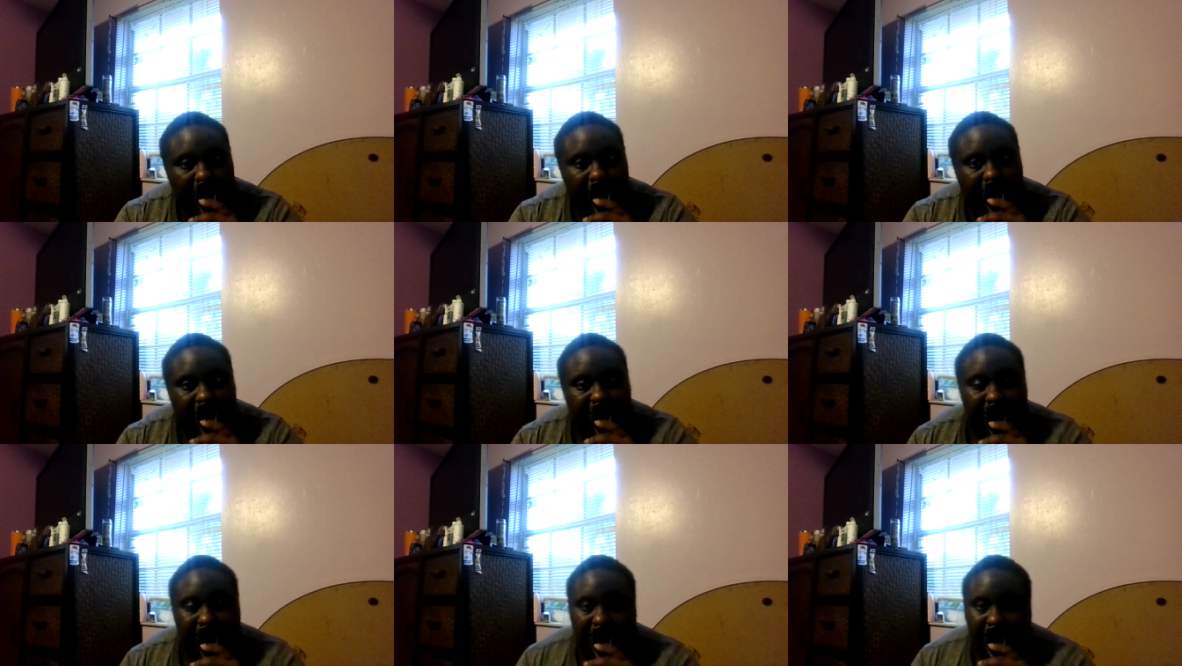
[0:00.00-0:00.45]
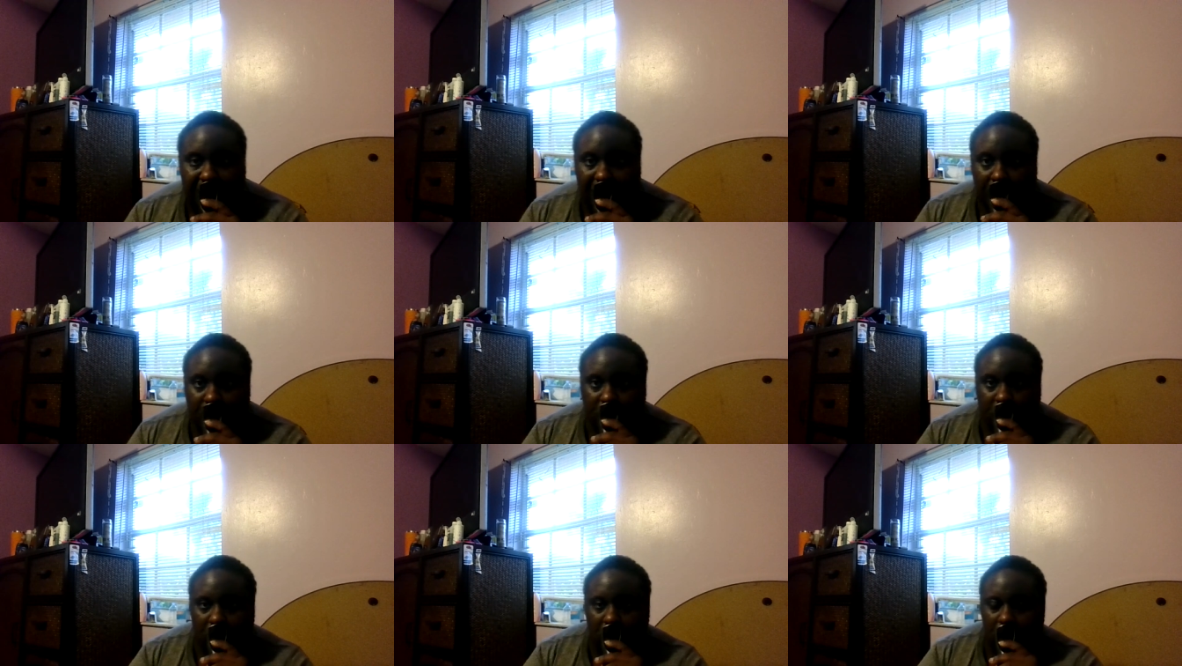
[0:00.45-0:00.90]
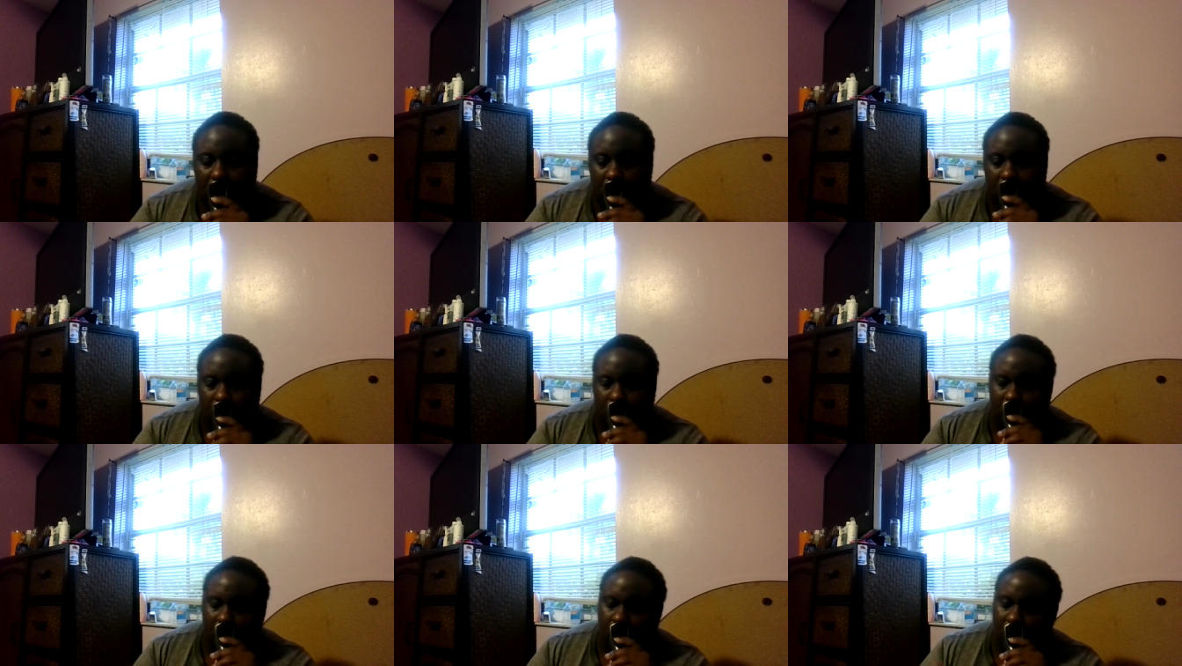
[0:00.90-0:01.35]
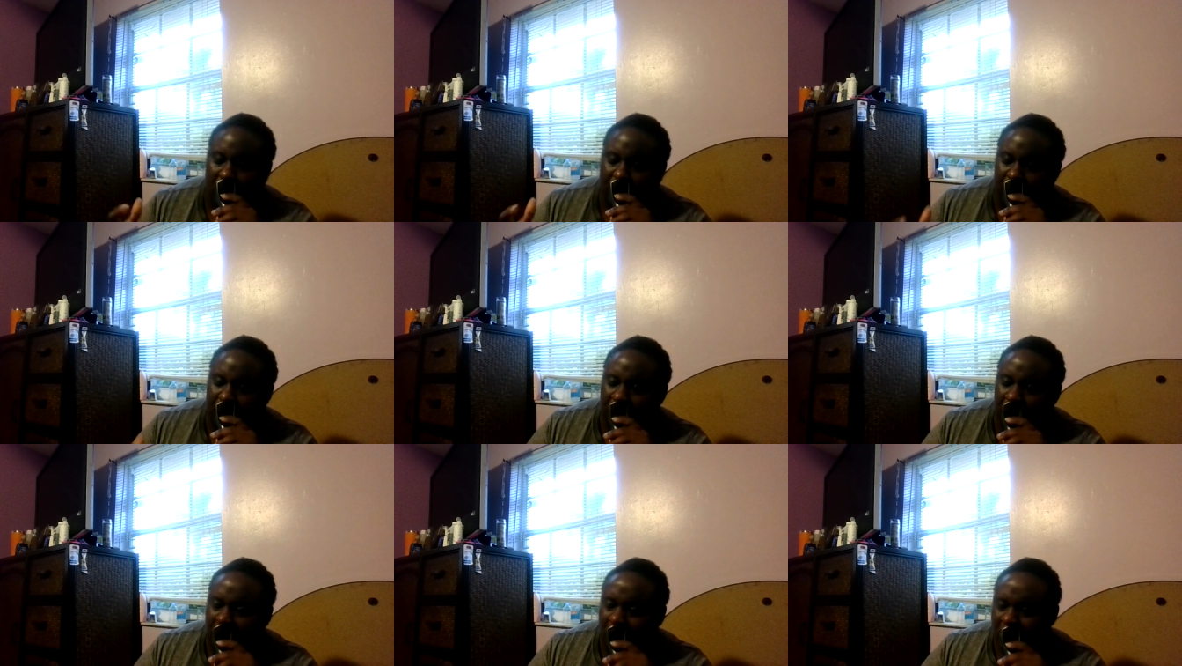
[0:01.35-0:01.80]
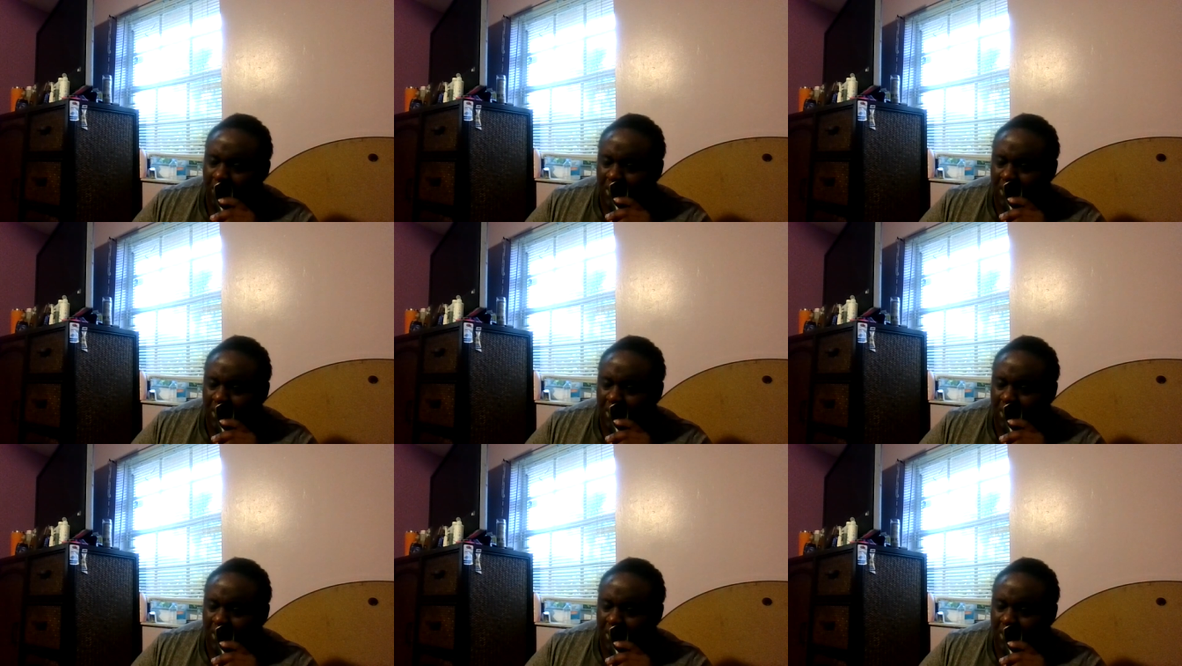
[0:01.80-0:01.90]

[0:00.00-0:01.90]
today's episode, we will have a